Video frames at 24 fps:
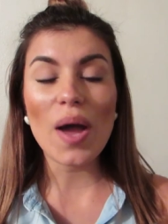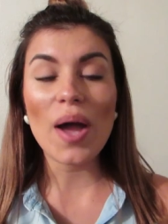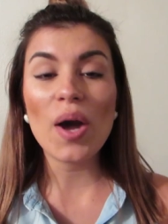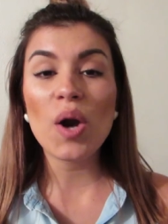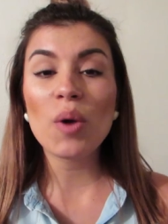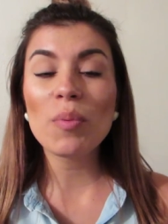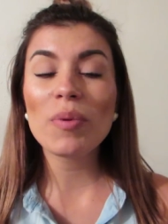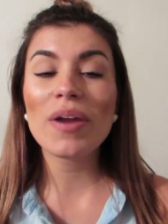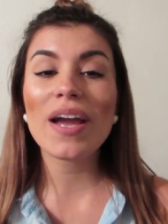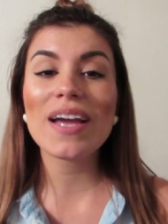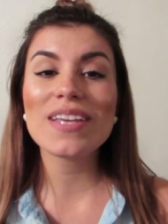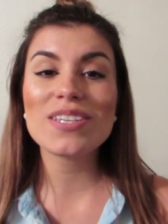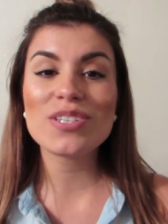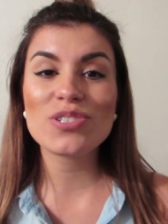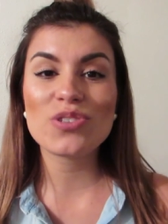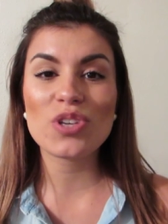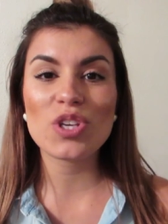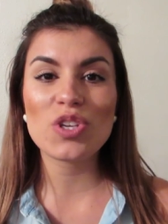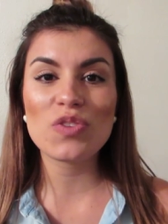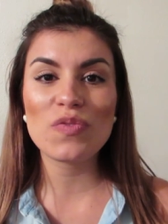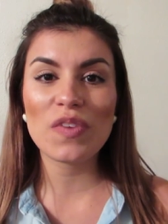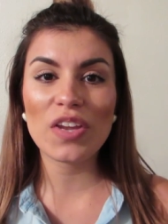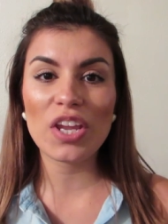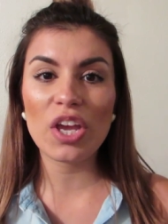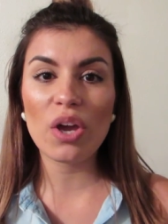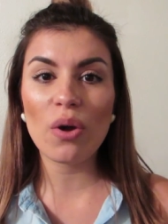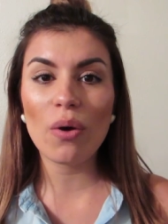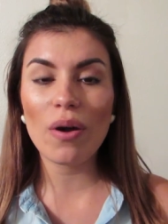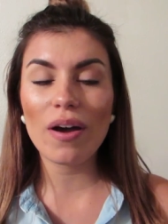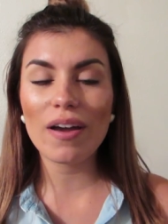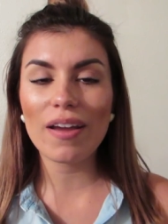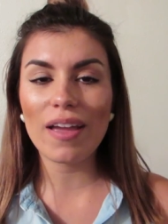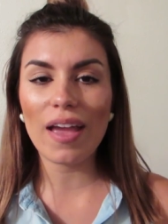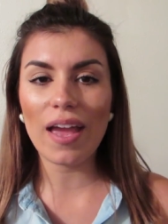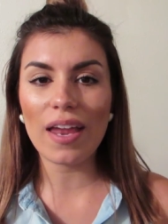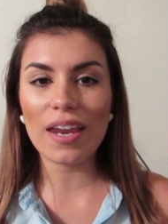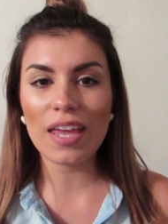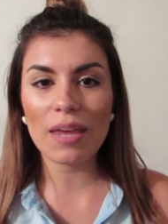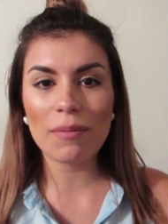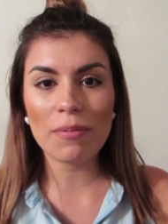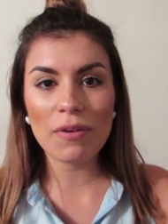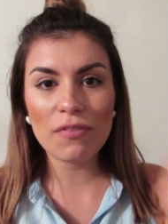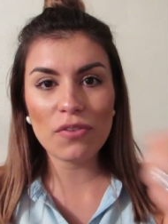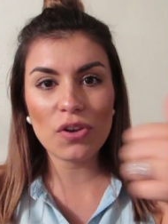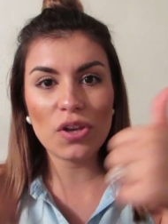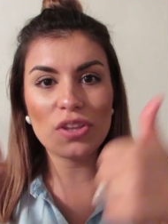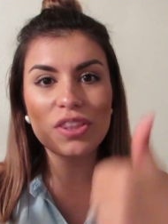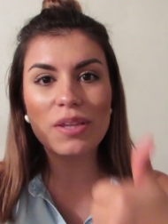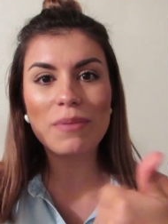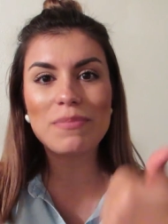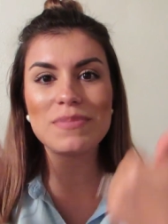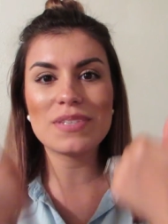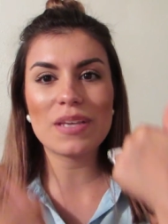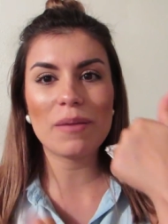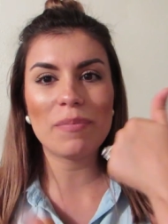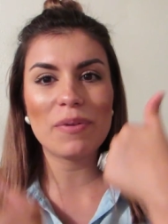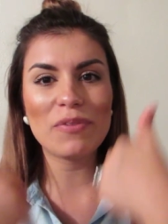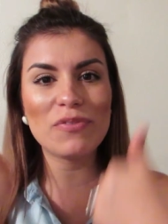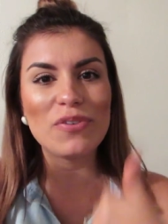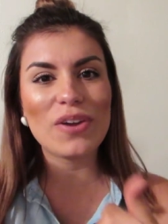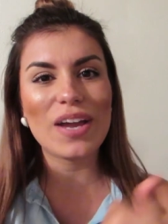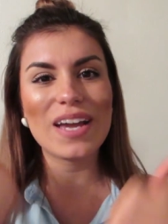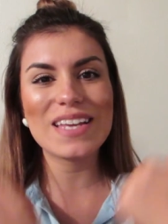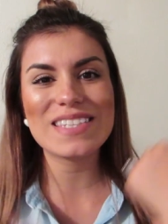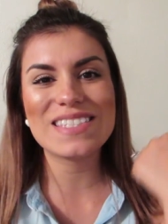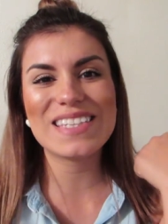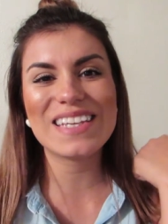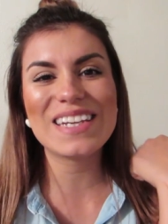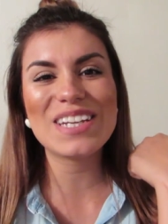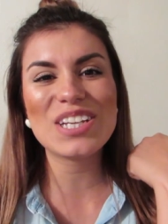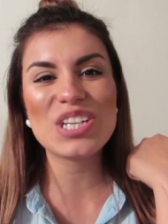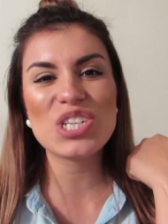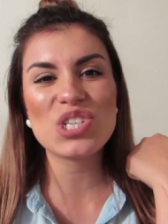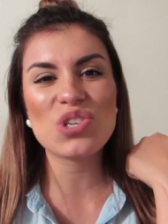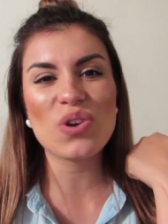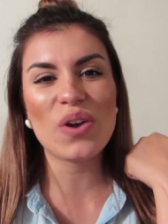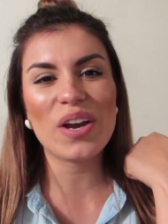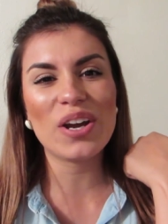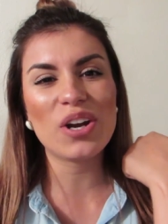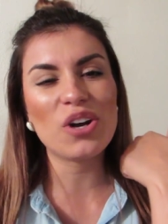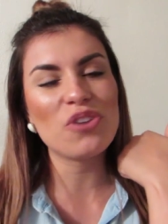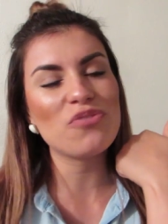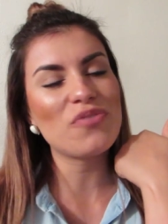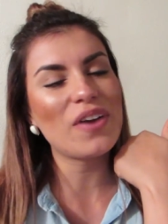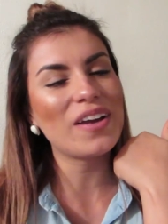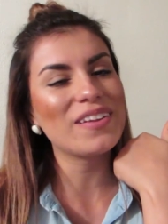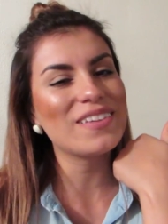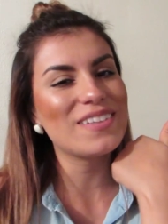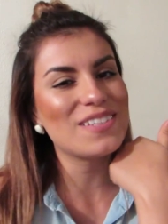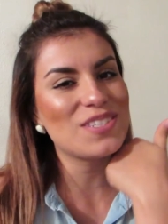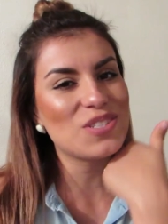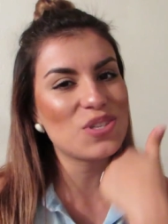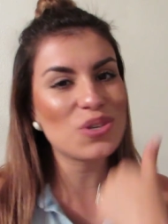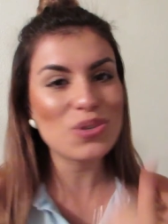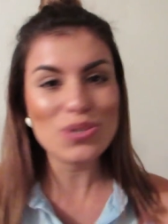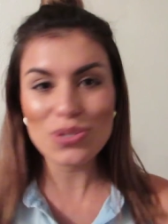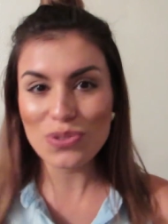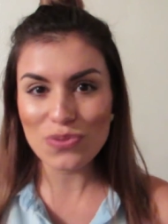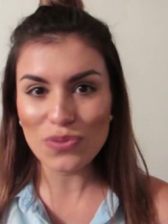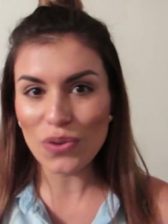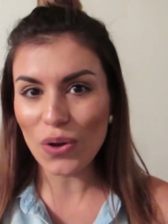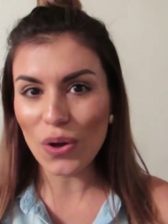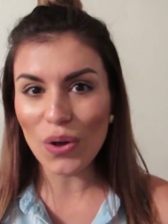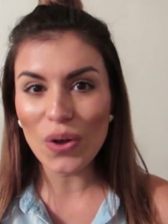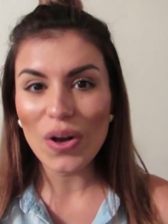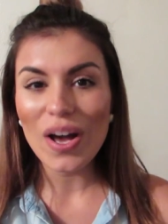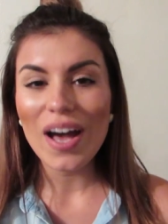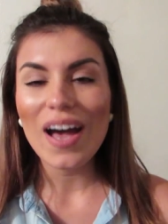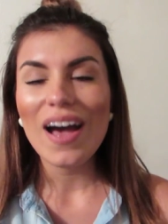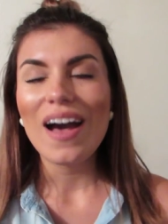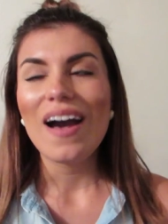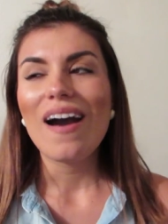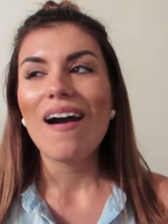I hope you guys enjoyed this video. Again, give my video a thumbs up if you guys did enjoy it or found this useful.